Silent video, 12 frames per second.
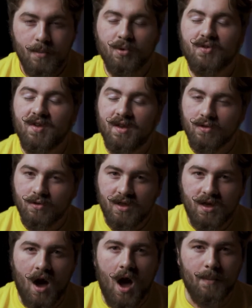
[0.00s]

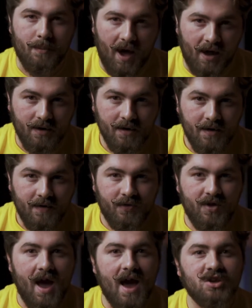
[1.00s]
particularly combat,
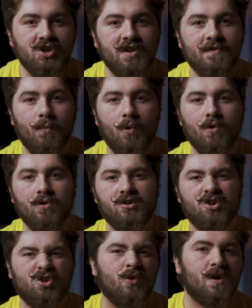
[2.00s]
the action is more
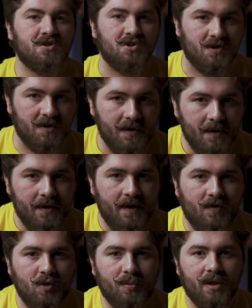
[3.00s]
structured,
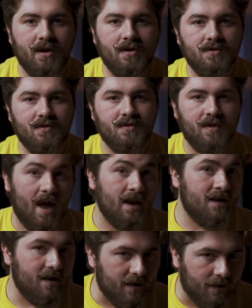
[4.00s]
and the players
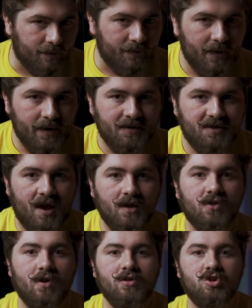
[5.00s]
and DM take
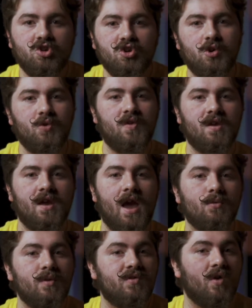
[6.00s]
turns choosing
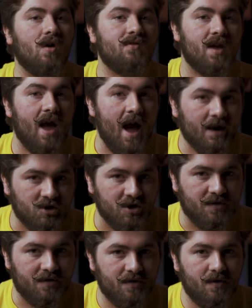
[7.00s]
and resolving
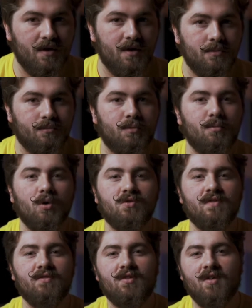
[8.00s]
actions. But
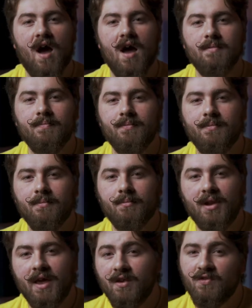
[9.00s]
most of the time,
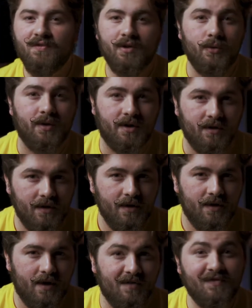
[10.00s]
play is fluid
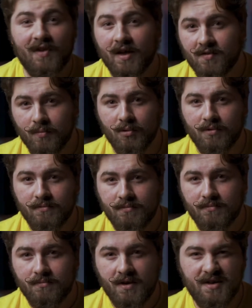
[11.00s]
and flexible,
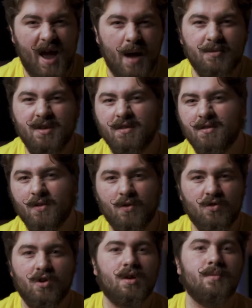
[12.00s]
adapting to the
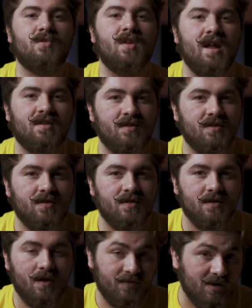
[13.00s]

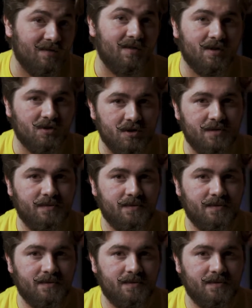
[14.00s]
circumstances of the adventure.